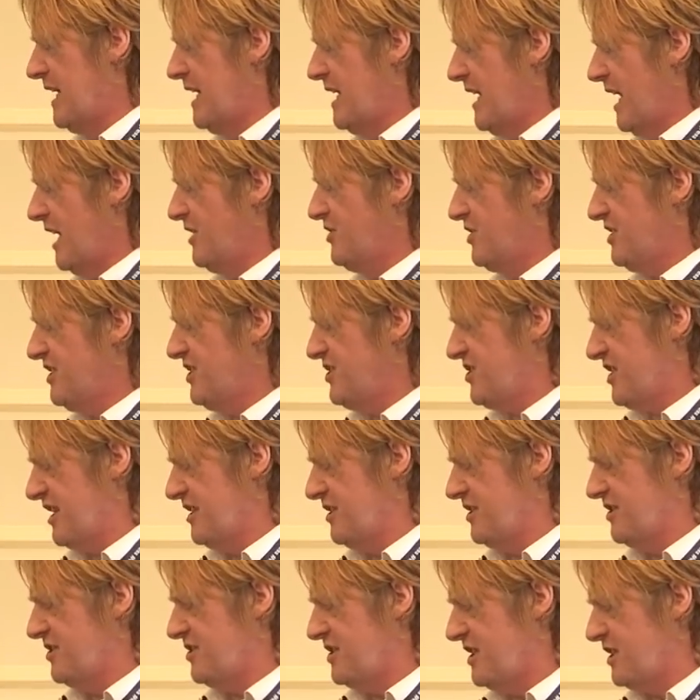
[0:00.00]
Under this
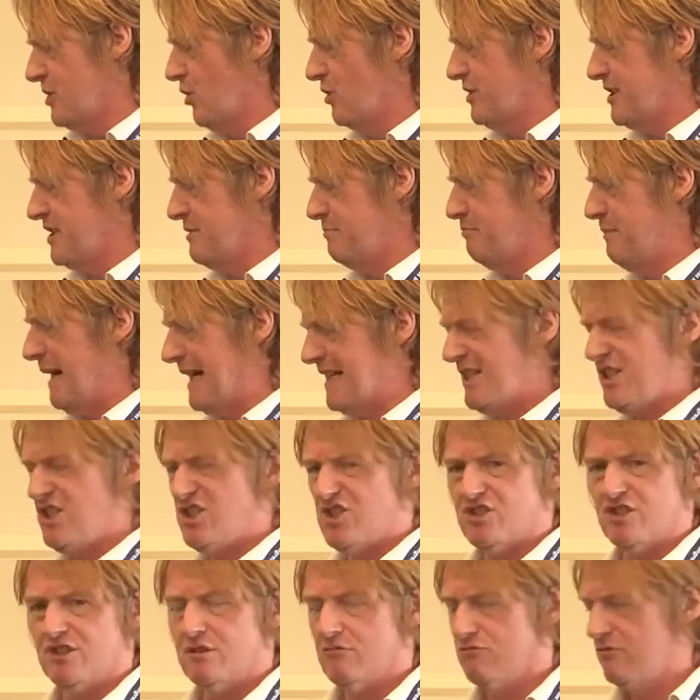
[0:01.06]
tendency, God is banished to
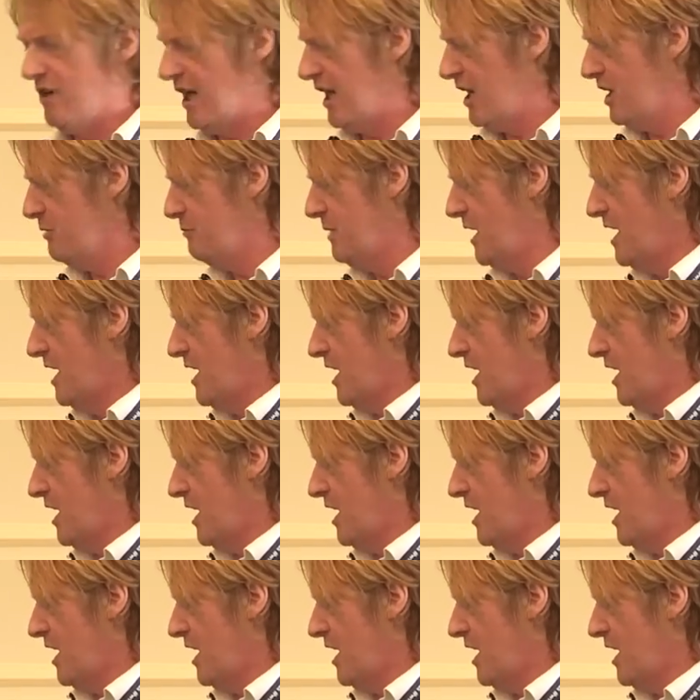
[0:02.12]
the realm